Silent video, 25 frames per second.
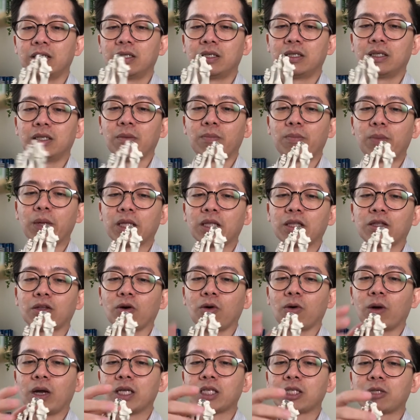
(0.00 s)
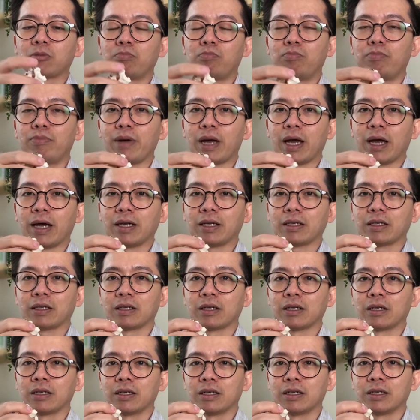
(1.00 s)
the big toe is bent
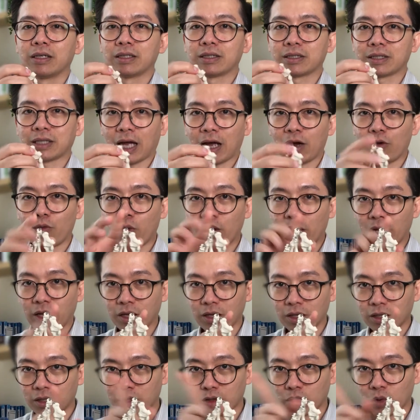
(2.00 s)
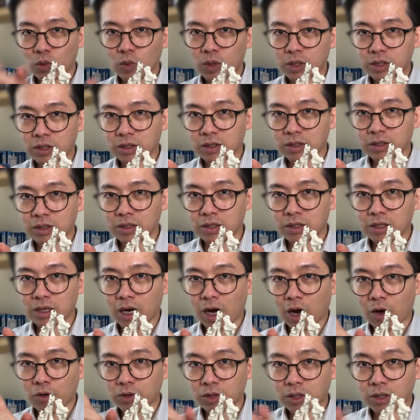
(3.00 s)
sideways towards the
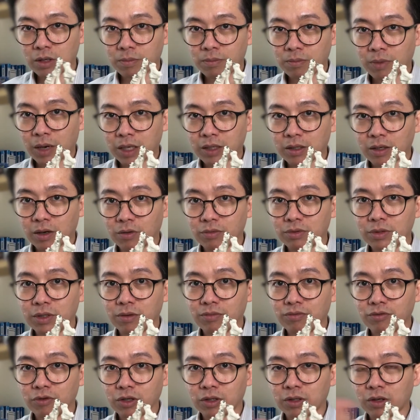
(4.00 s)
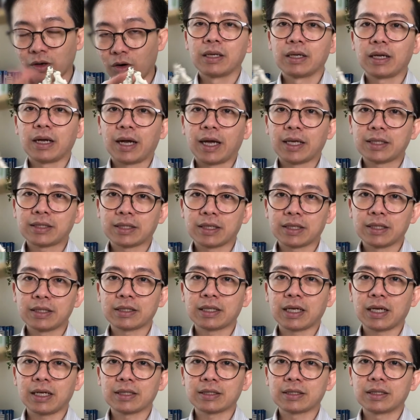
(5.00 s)
outer part of the foot. As a
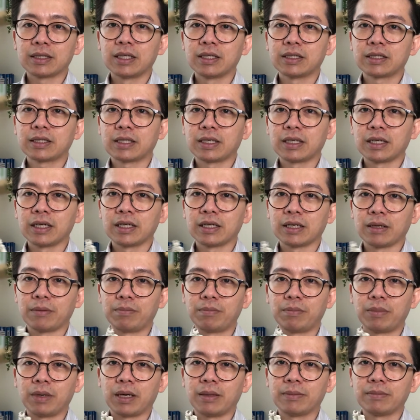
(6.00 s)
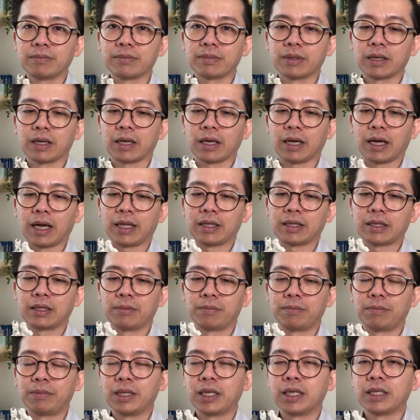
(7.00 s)
result, this creates a bump at the
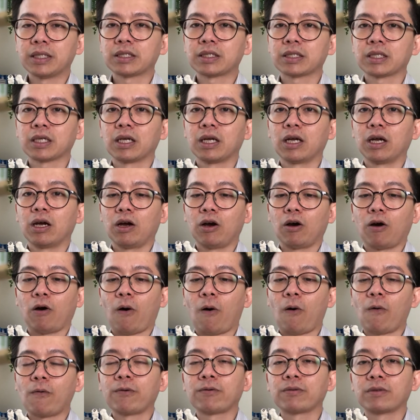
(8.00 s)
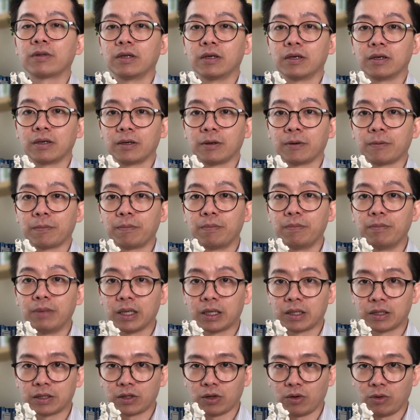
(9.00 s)
base of the big
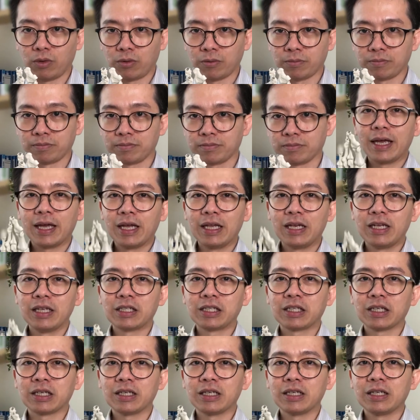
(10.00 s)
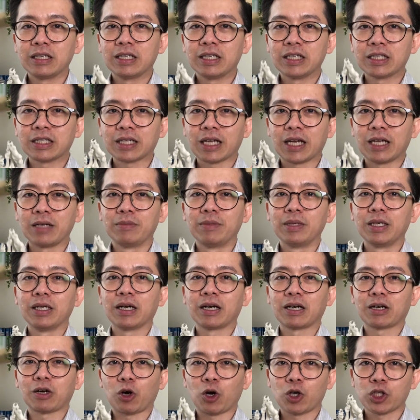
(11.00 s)
toe. Initially, this can be
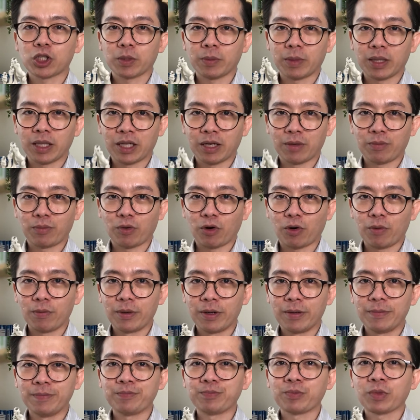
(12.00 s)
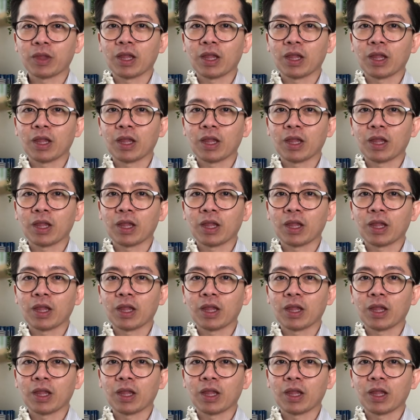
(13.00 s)
a cosmetic problem,